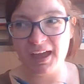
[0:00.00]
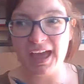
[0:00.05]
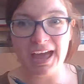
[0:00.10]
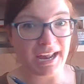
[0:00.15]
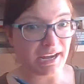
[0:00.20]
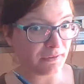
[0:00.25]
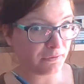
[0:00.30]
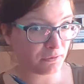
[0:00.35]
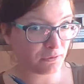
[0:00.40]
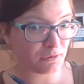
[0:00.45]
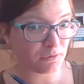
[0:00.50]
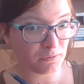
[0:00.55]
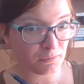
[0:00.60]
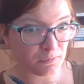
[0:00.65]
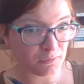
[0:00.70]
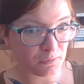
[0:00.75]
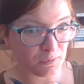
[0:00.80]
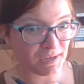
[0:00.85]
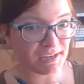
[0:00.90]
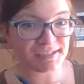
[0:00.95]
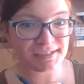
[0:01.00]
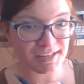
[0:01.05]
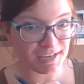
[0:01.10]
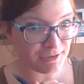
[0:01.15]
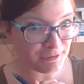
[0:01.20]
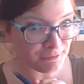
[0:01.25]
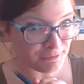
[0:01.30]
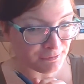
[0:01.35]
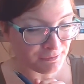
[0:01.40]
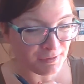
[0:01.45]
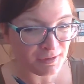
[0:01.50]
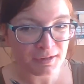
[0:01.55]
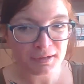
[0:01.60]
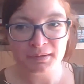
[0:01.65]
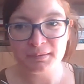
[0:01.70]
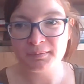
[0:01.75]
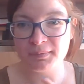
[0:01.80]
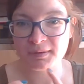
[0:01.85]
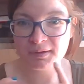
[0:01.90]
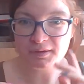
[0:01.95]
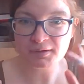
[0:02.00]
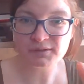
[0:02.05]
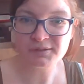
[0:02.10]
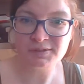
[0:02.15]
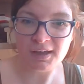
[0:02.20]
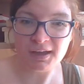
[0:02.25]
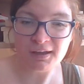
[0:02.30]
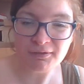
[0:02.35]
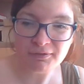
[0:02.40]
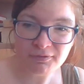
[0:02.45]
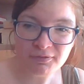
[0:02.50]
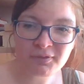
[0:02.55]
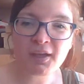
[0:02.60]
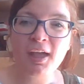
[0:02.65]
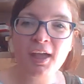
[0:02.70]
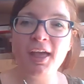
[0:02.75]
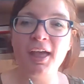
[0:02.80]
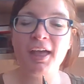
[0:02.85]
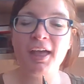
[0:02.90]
handful of weeks later, because life.